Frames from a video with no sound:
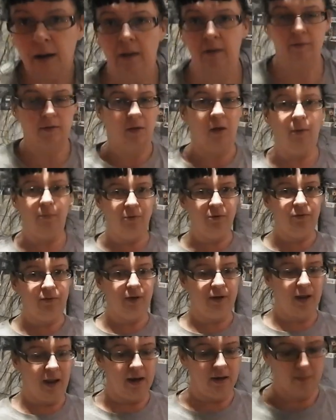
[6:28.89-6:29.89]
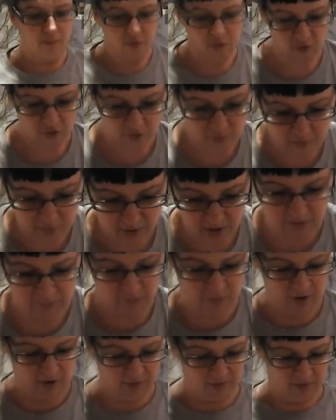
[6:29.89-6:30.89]
It's almost a denim, which is pretty
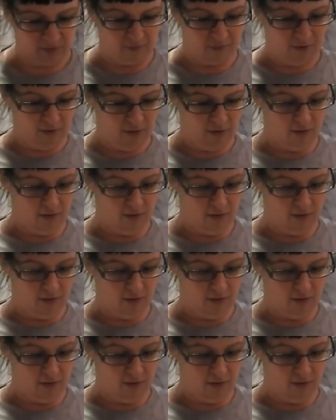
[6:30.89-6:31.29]
impressive.